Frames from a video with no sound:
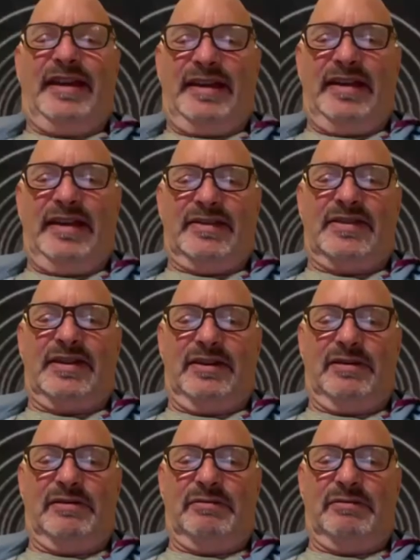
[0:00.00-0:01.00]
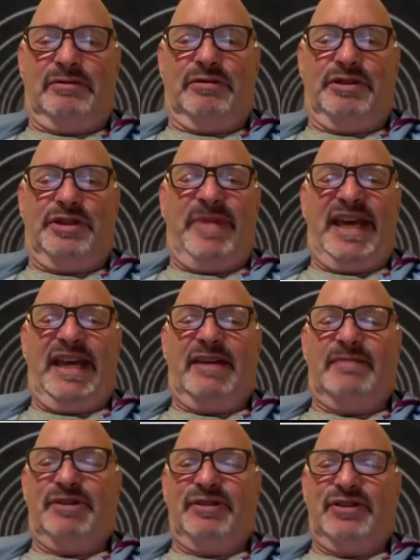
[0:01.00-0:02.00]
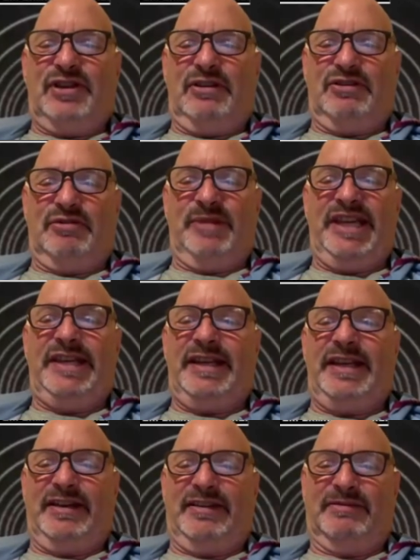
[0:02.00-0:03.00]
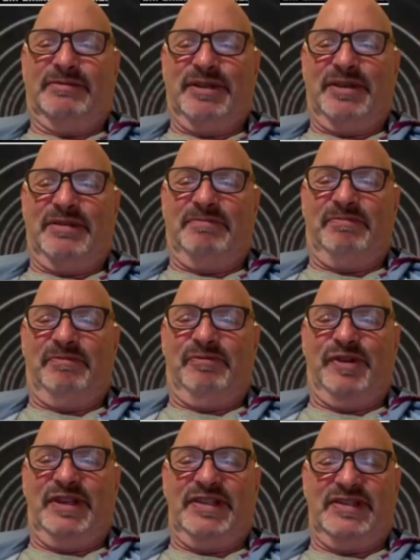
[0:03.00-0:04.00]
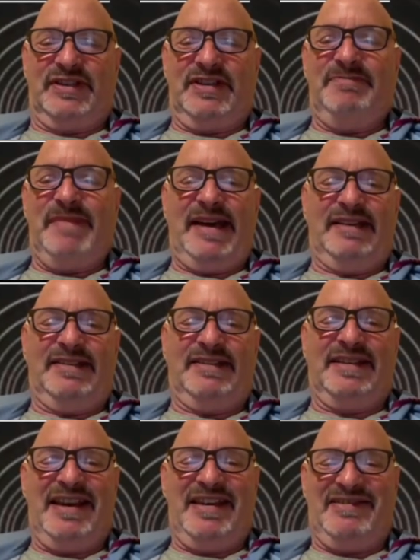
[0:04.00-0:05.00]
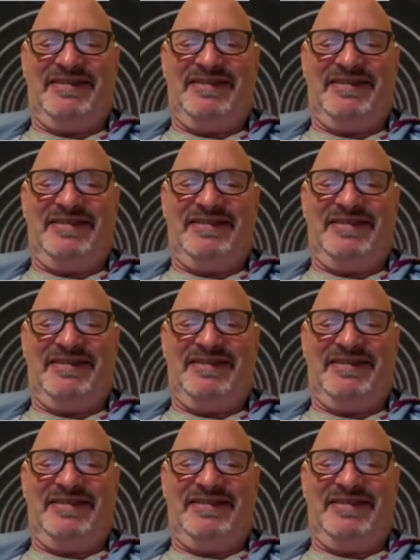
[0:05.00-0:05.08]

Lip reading: it is. Or you bag him on social media with his teammates.